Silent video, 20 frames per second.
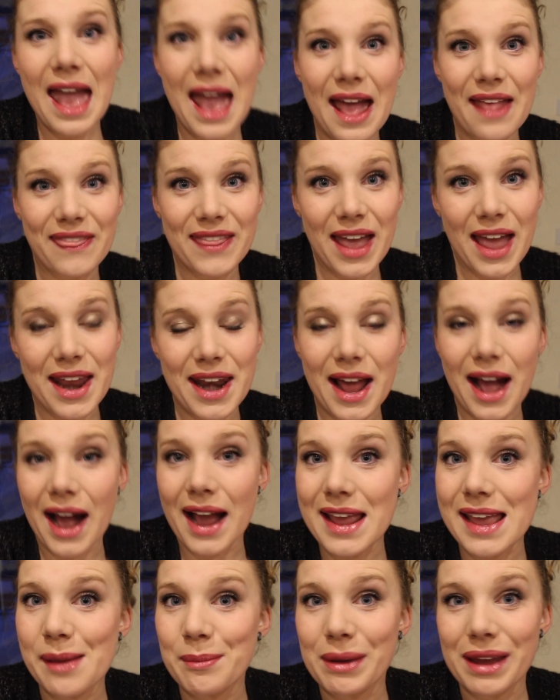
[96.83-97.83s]
and then
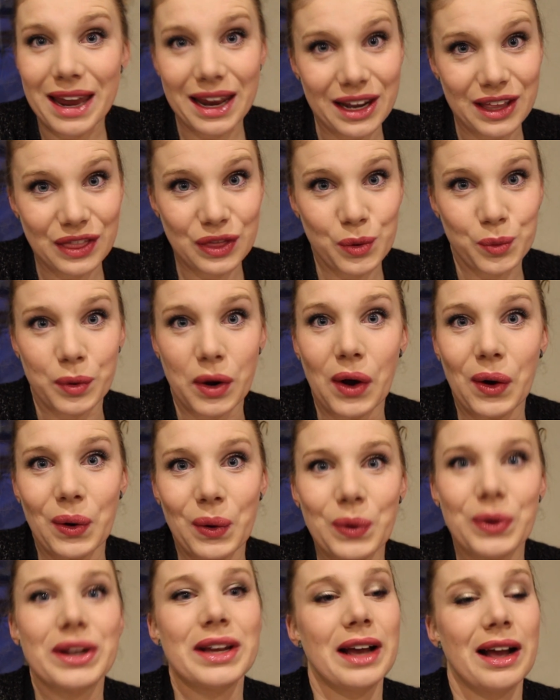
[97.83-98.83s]
I am hitting the
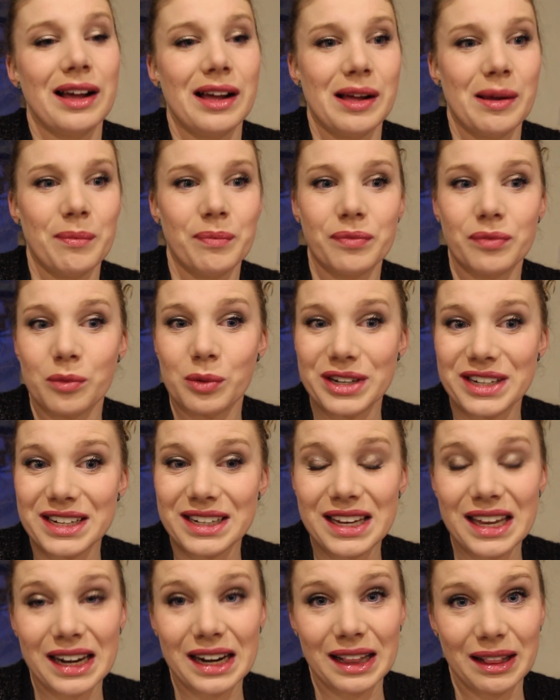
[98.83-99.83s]
road. Um, we
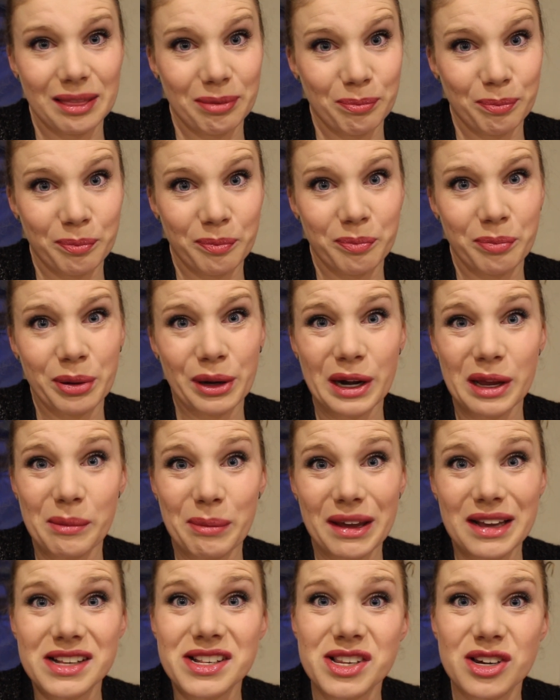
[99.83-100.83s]
did get a pretty
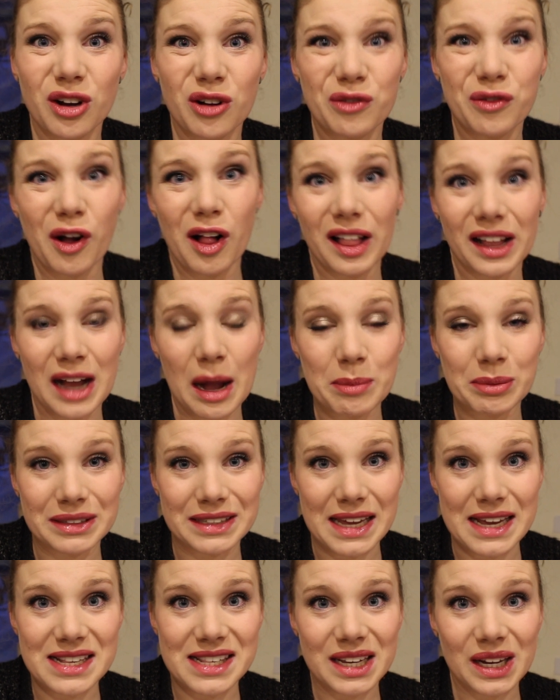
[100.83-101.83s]
big snowfall a couple
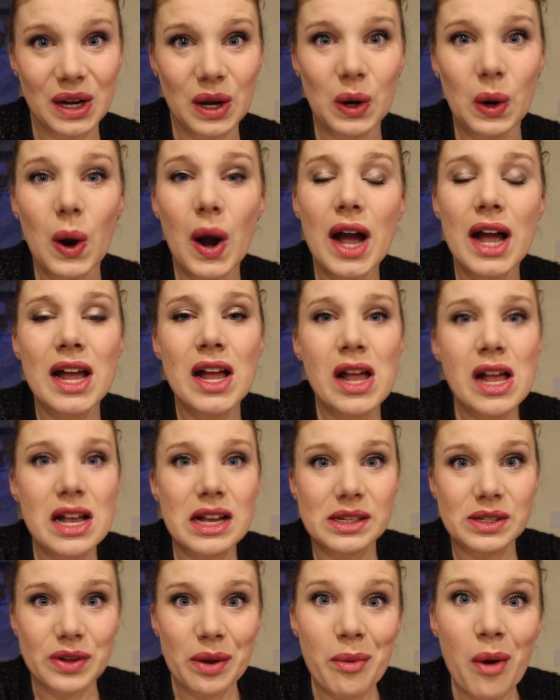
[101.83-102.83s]
days ago
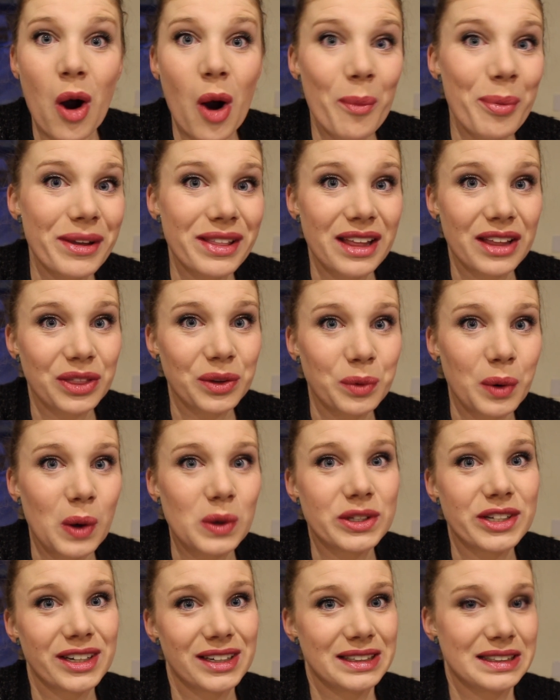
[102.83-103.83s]
so I'm hoping that the
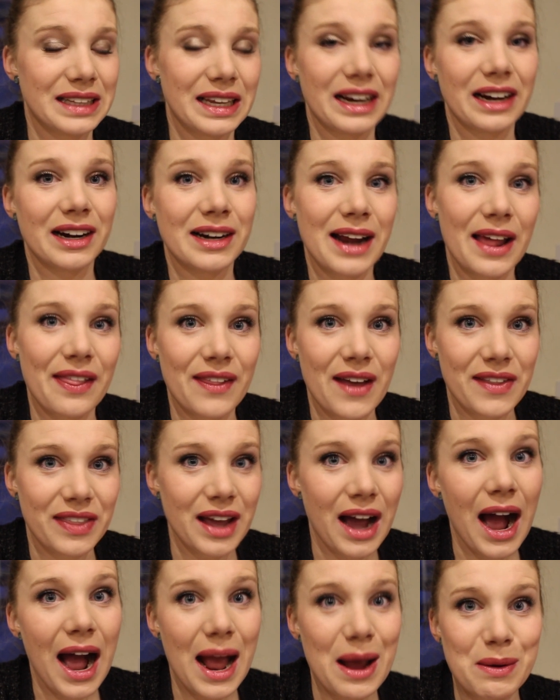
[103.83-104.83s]
roads are cleared and that
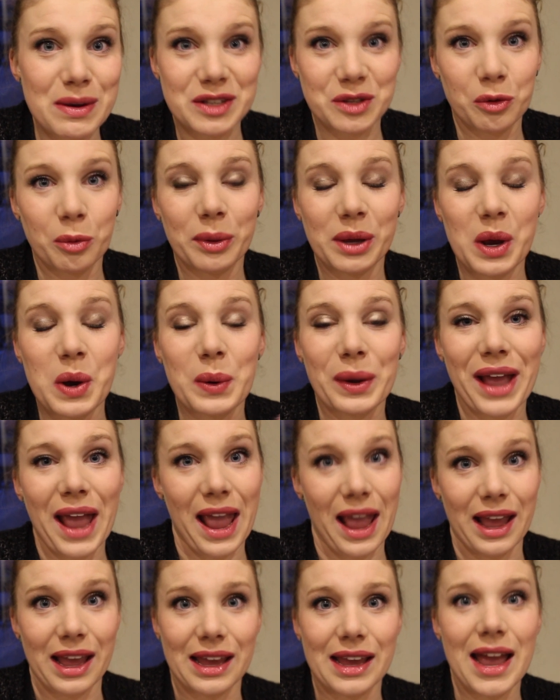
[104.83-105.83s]
the highways will be
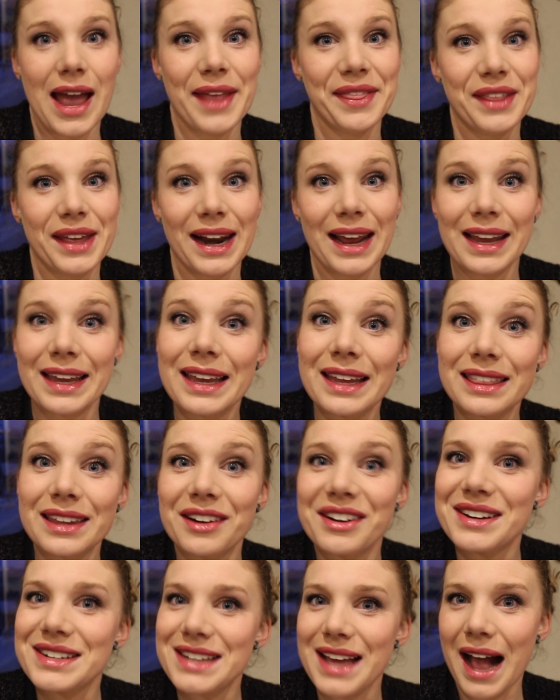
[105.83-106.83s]
okay and that I get
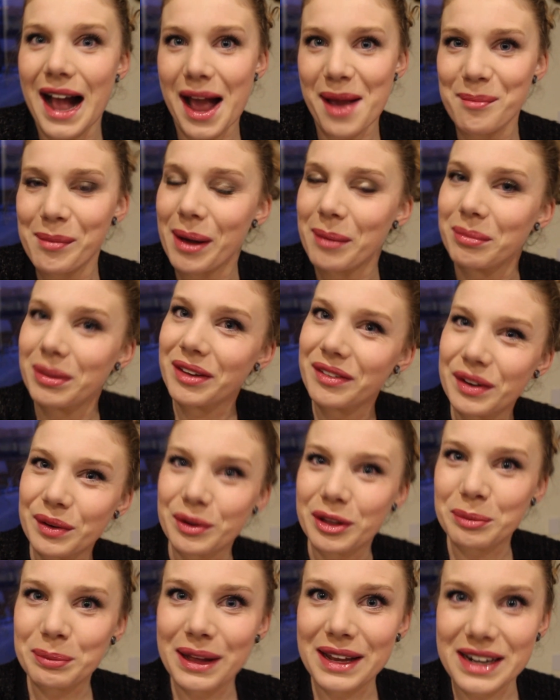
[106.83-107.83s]
there in time. I'm leaving
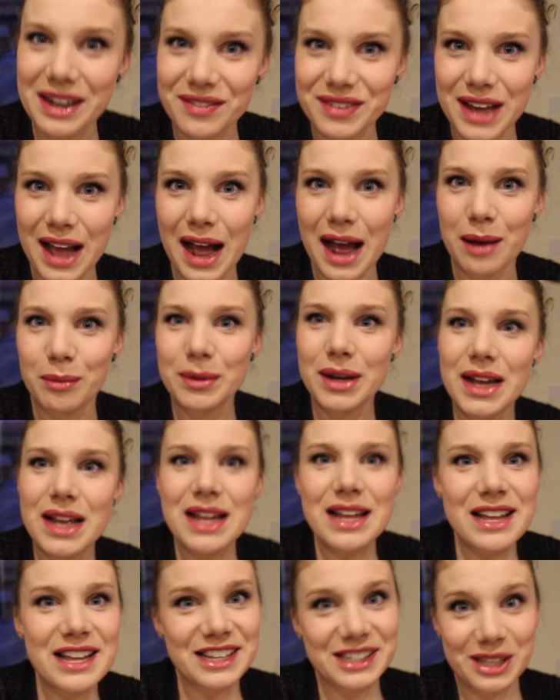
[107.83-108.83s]
with plenty of time.
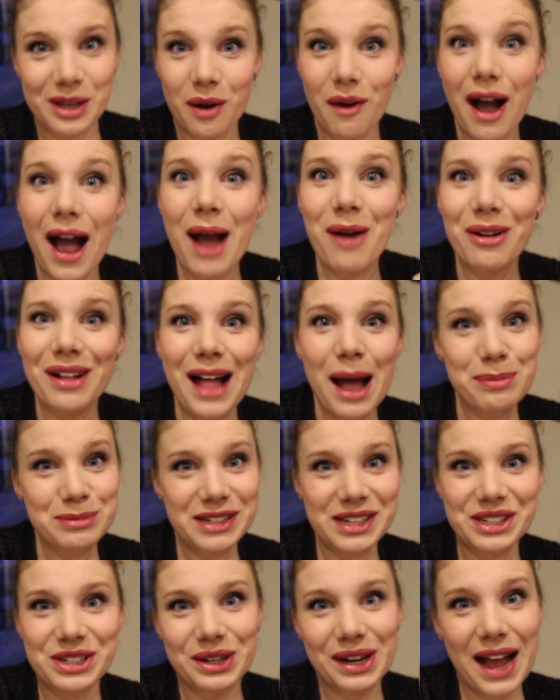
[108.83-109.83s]
So I will
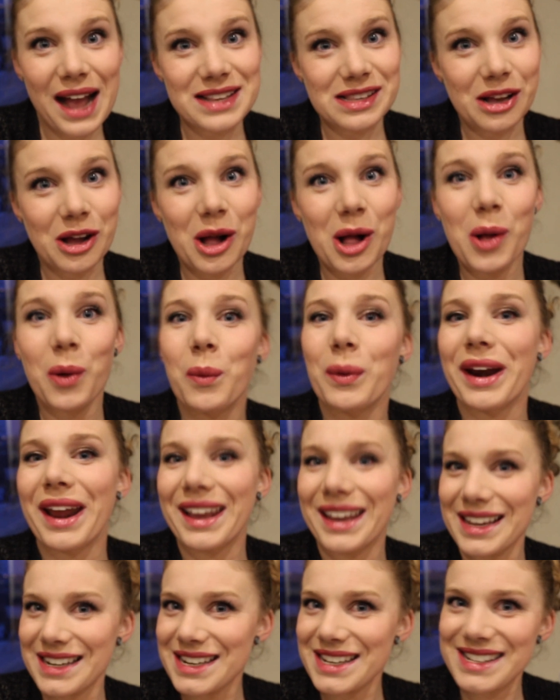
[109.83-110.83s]
update you guys all when
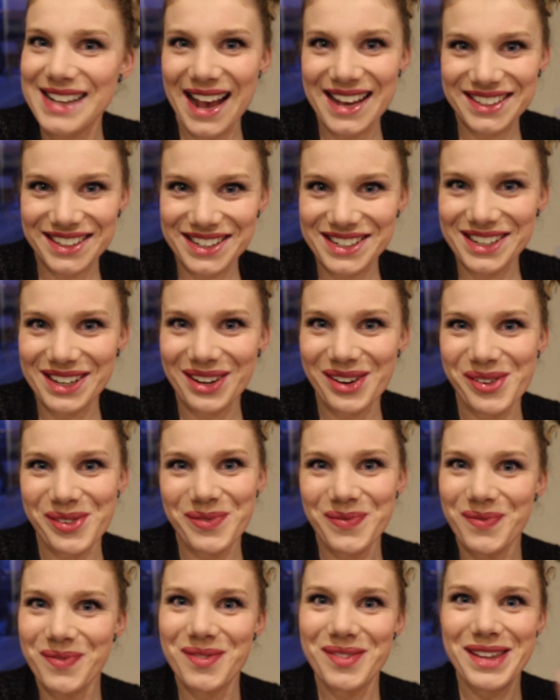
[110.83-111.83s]
I get to
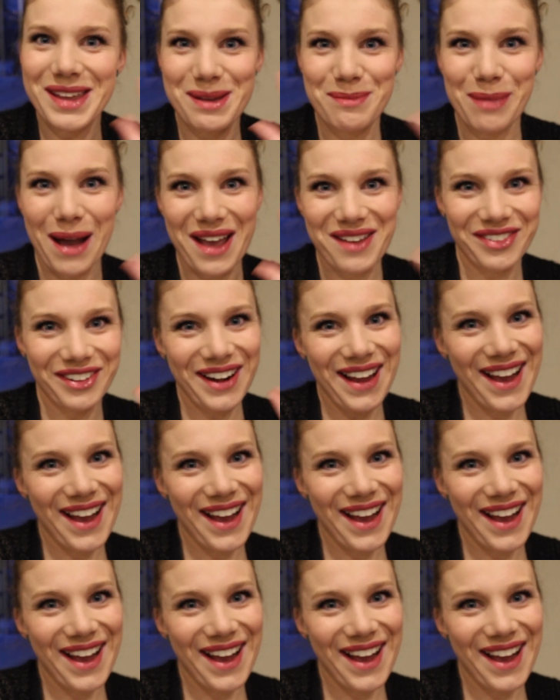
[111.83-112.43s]
Saskatoon. Bye for